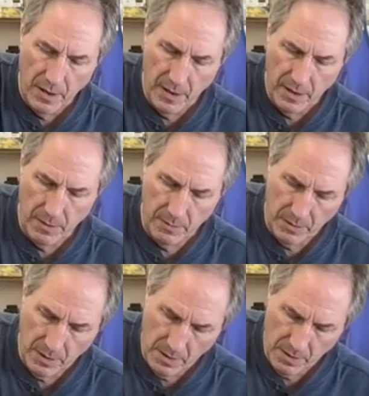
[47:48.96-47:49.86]
And
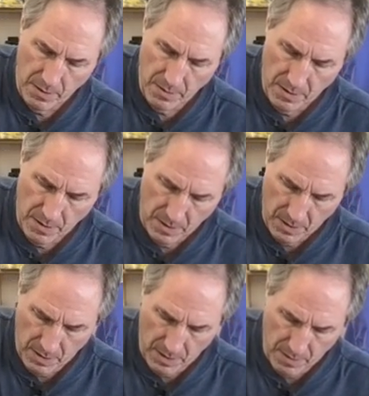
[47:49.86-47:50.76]

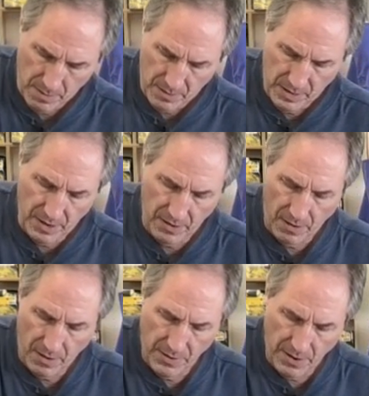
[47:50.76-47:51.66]
get it
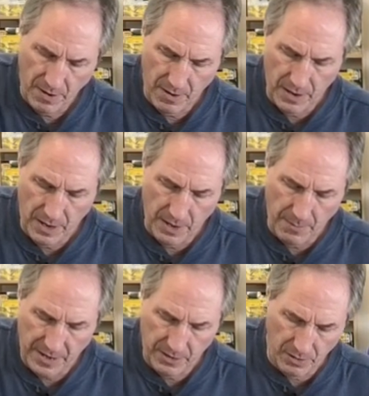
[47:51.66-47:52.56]
on there, and, and I
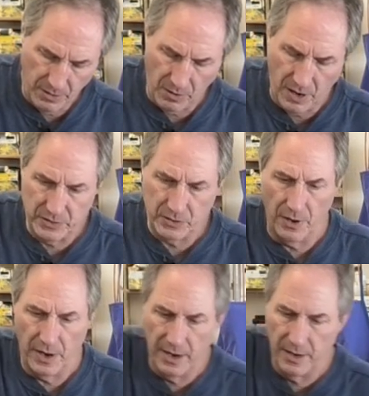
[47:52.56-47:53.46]
might go across
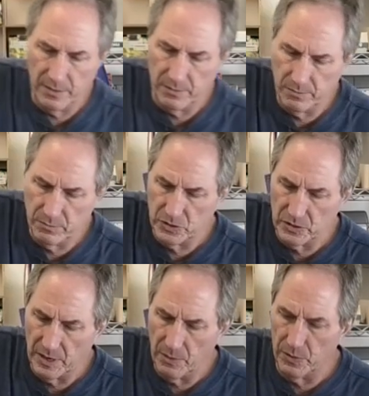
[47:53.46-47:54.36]
grain and just
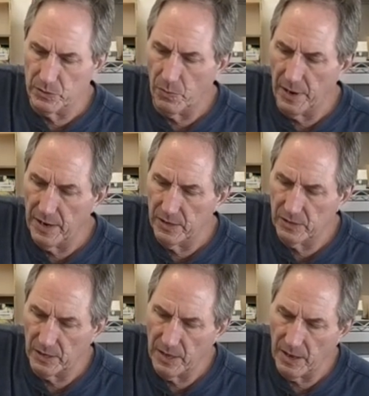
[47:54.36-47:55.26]
any which way
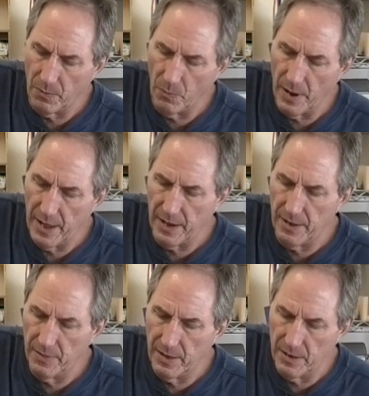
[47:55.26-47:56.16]
to get it wet,
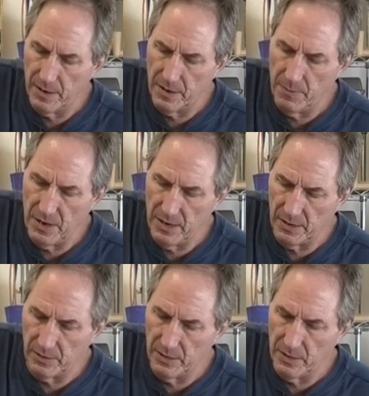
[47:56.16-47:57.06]
and then
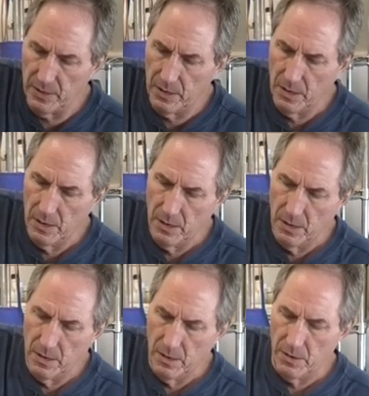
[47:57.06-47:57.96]
immediately
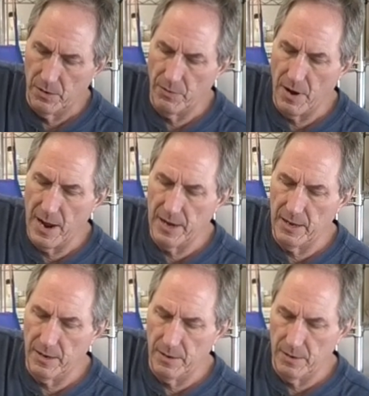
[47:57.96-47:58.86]
drag
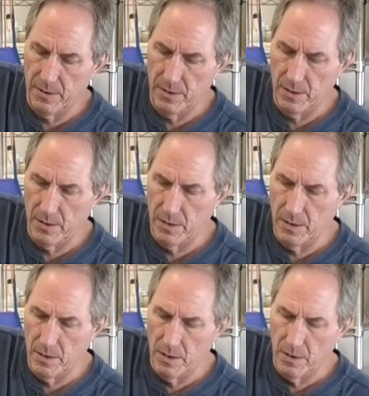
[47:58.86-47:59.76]
it
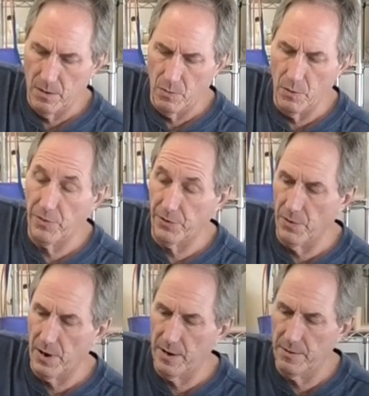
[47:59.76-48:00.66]
with the
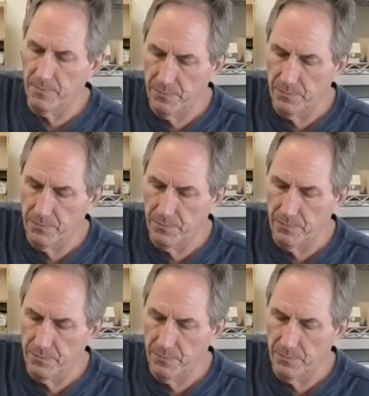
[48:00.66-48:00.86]
grain.